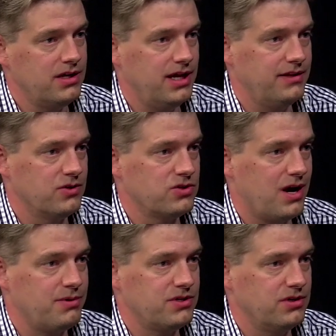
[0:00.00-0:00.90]
And those are
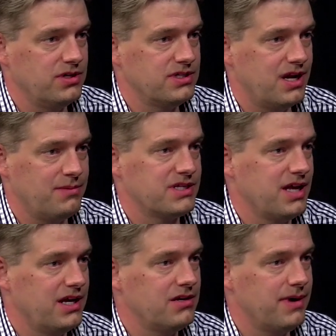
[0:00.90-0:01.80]
opportunities that I'm
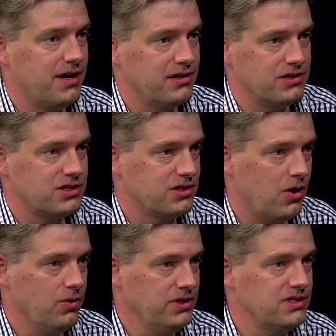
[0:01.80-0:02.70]
excited about and just
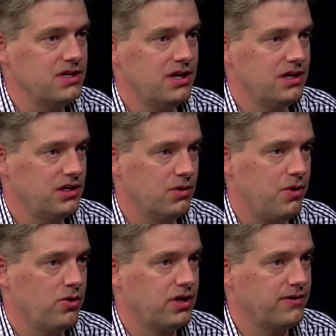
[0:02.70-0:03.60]
always you right. know,
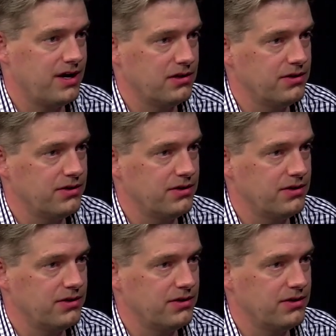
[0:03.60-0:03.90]
poking around and